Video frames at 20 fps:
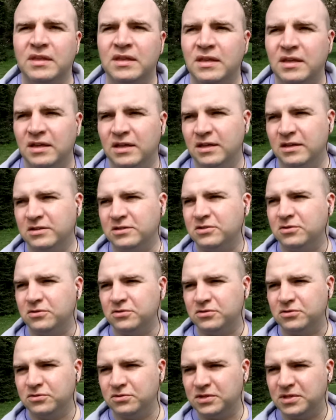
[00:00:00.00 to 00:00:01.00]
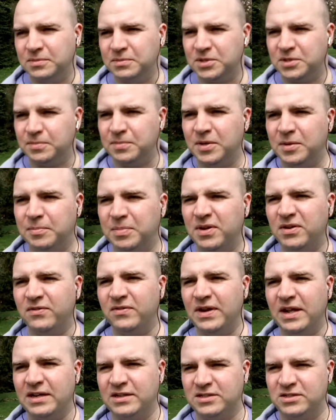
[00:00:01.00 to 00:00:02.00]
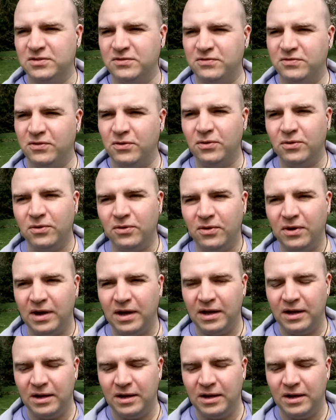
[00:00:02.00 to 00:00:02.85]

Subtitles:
It also seems to be a bit of an answer for